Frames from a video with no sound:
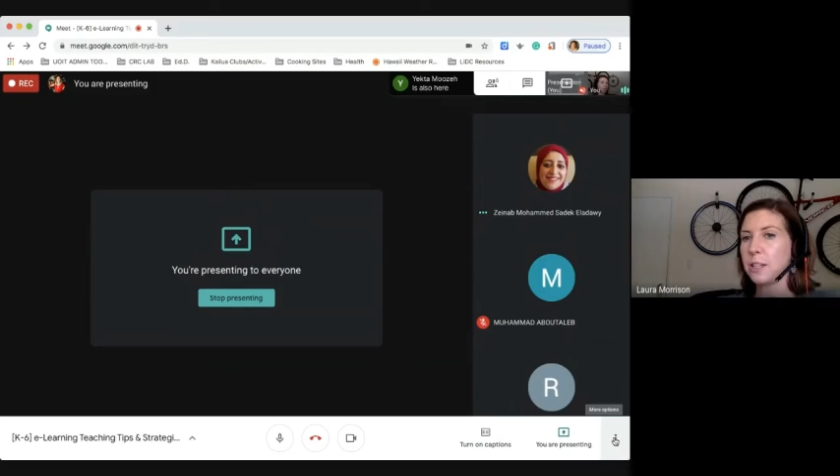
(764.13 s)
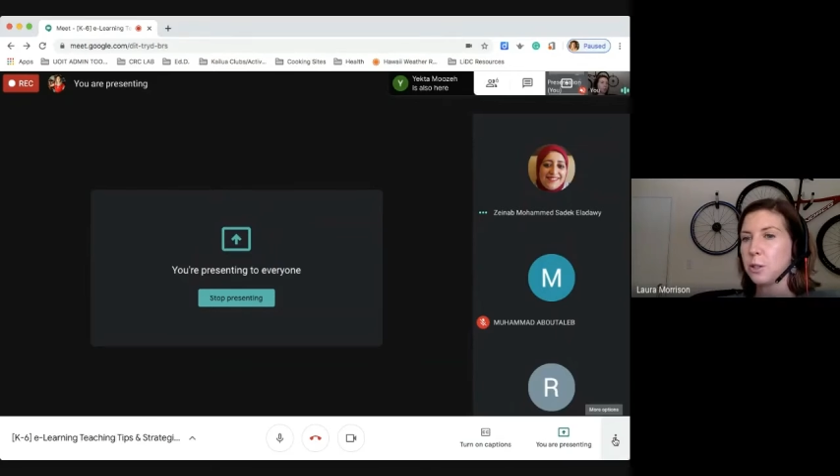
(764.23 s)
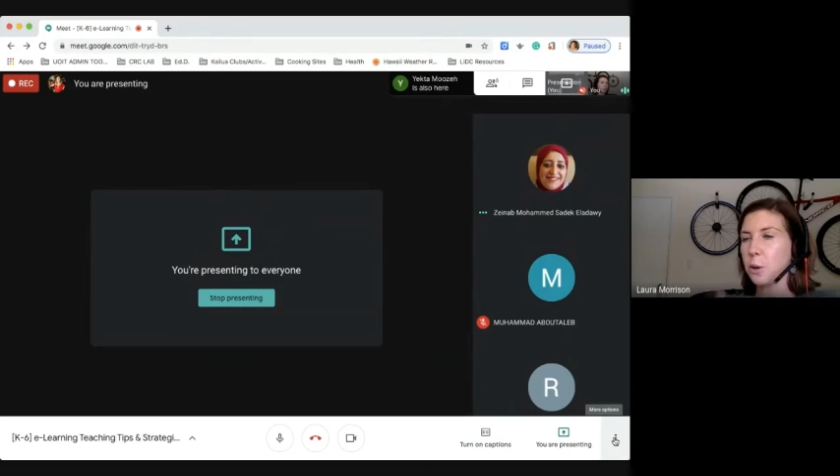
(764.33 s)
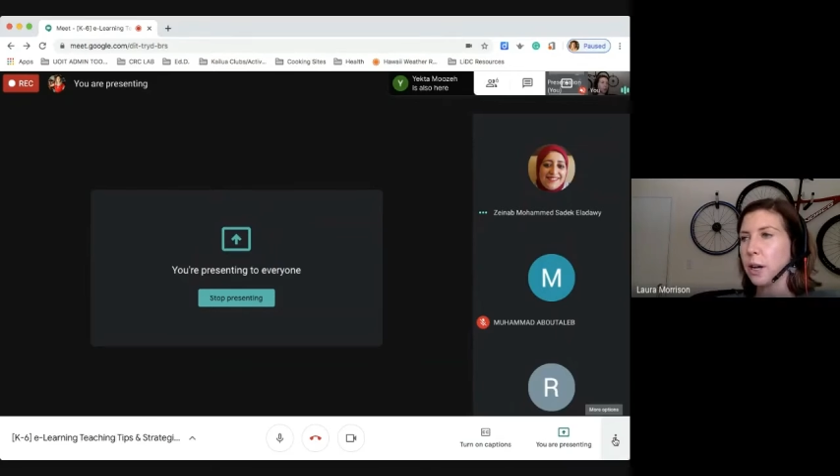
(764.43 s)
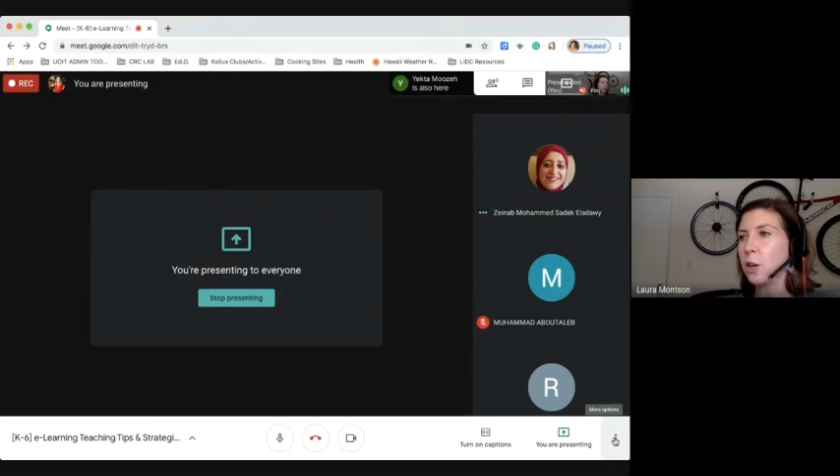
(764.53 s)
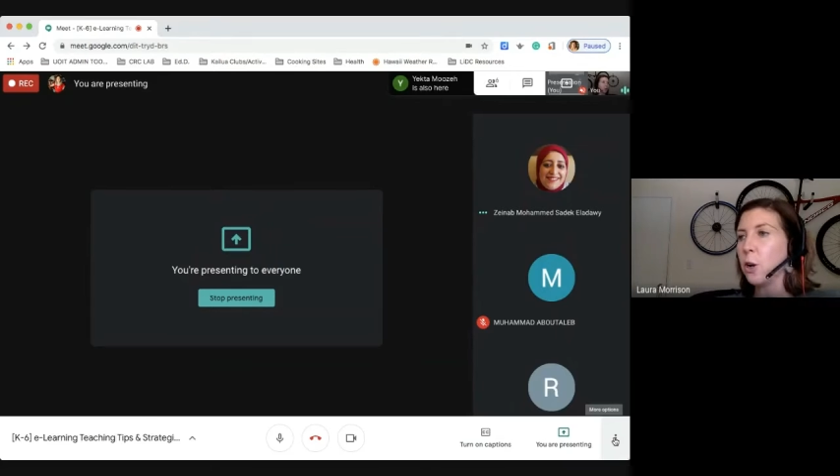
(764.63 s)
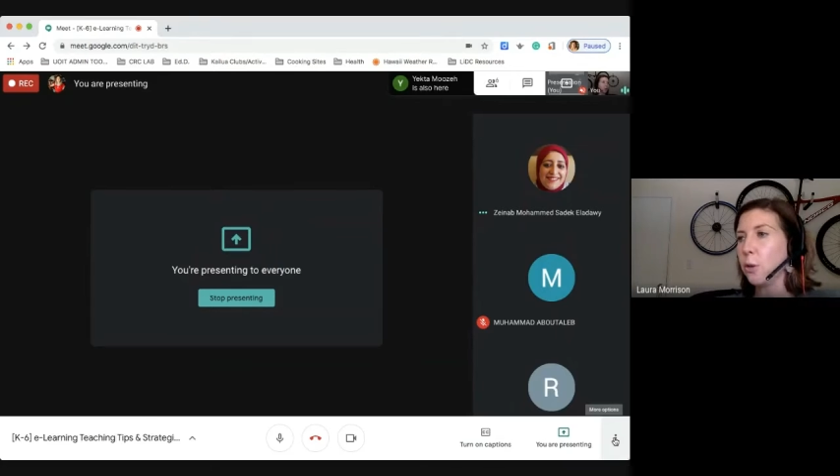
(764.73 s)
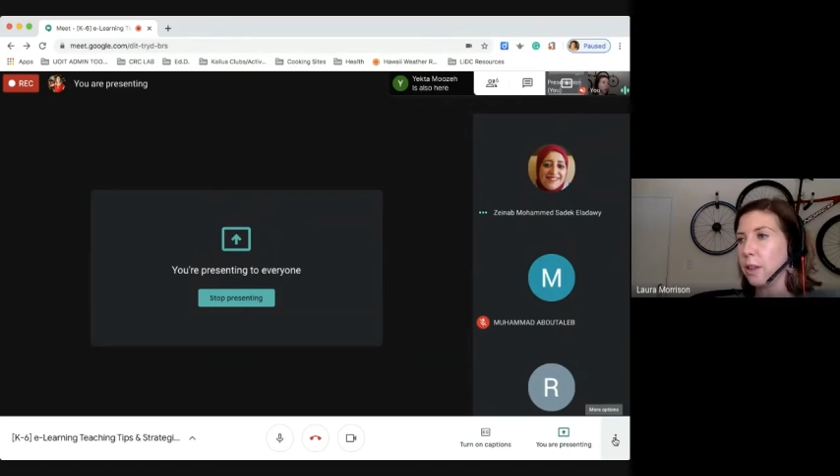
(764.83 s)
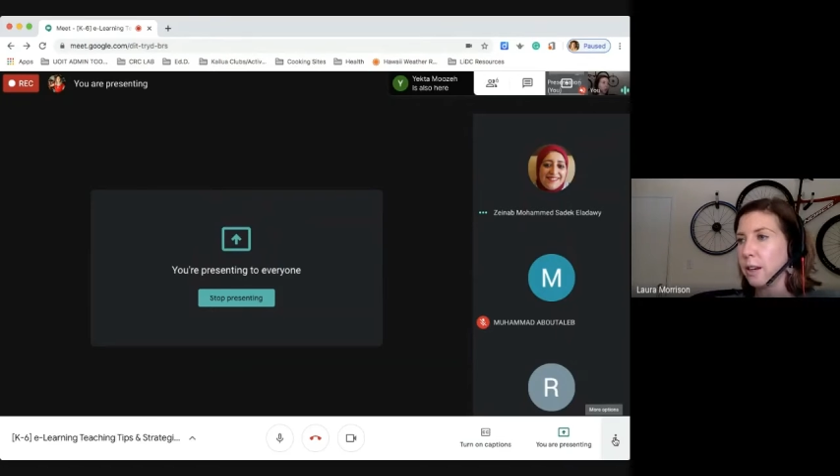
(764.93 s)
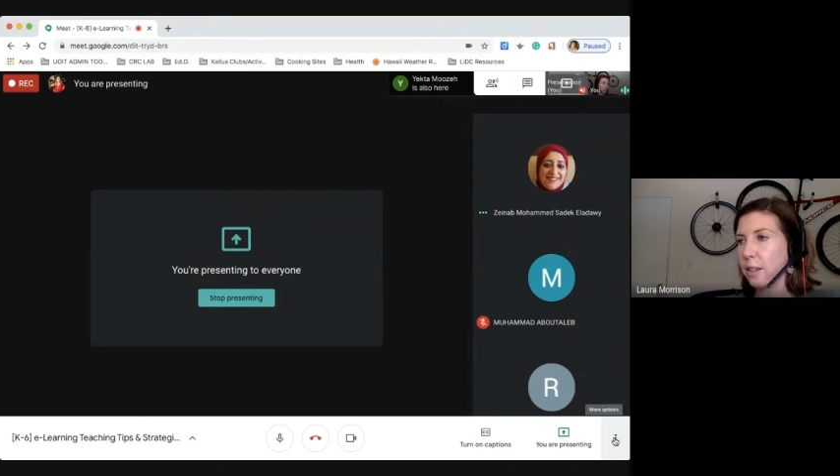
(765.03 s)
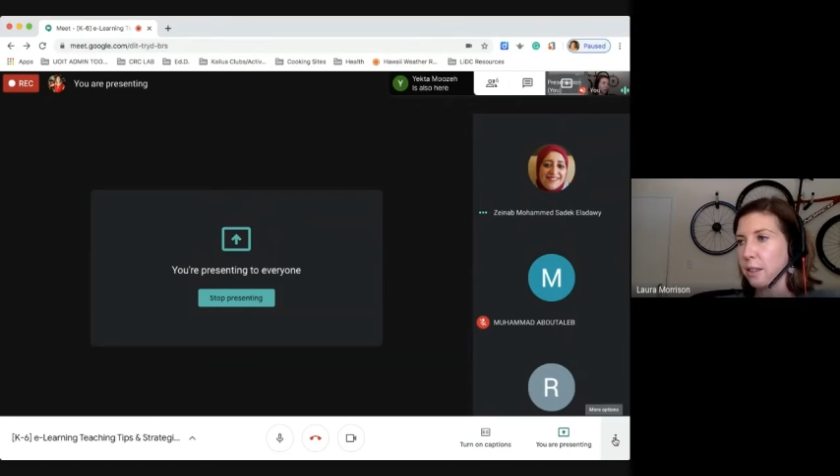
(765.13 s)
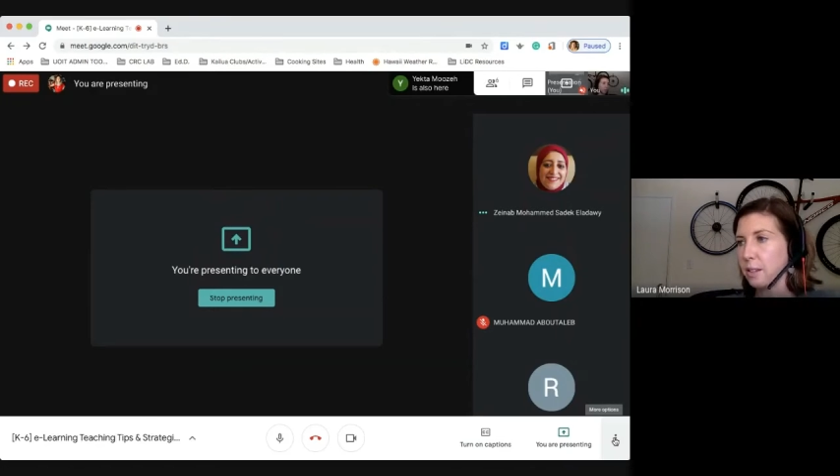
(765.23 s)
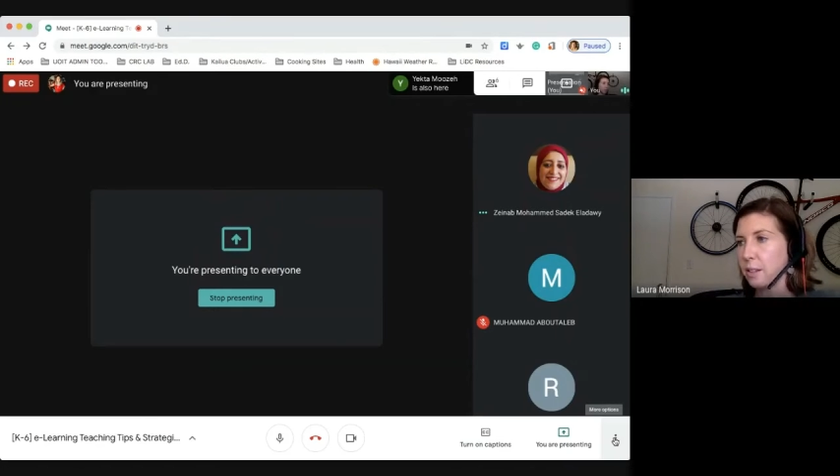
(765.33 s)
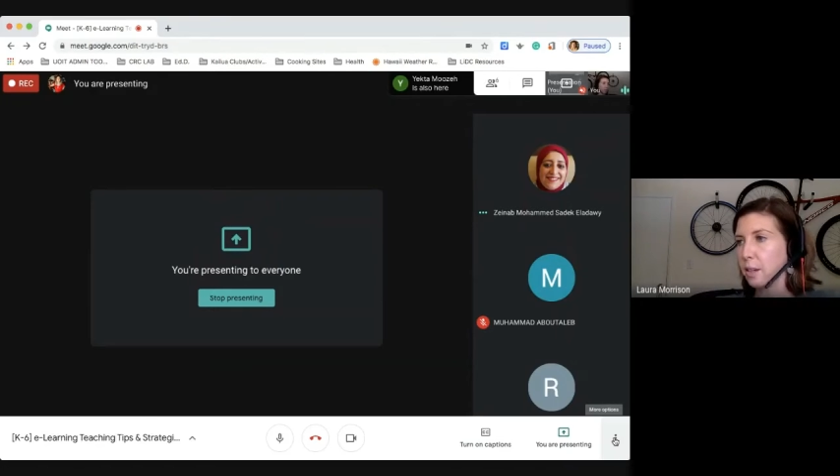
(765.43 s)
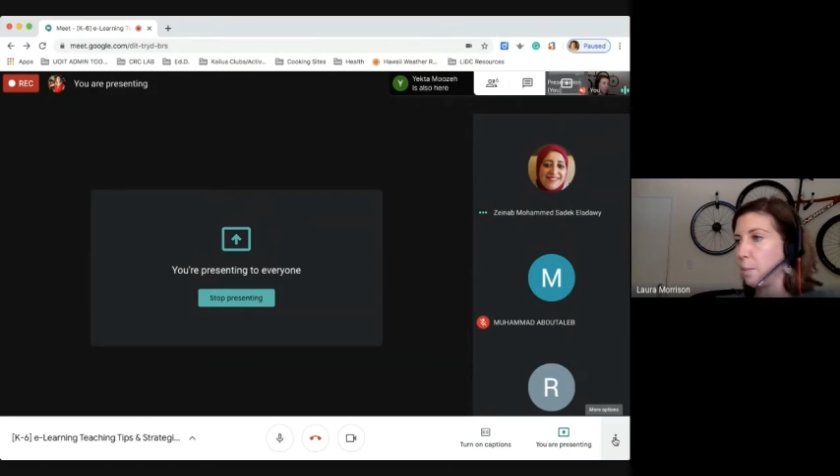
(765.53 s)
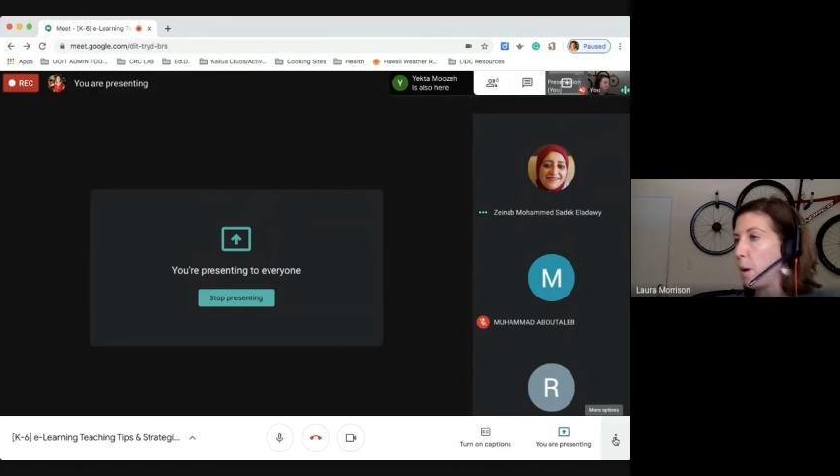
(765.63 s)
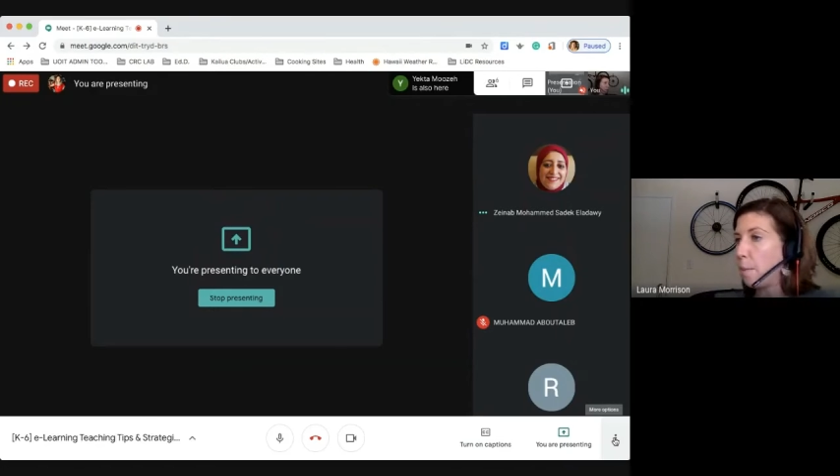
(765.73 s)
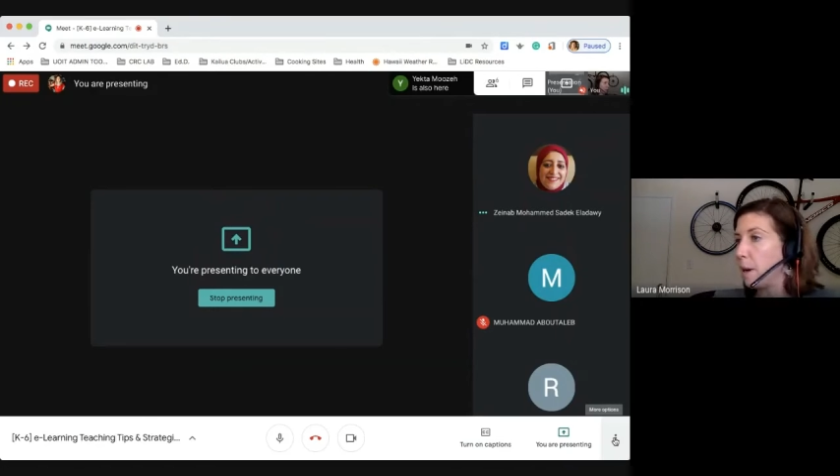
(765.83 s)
so I know that nothing's going to pop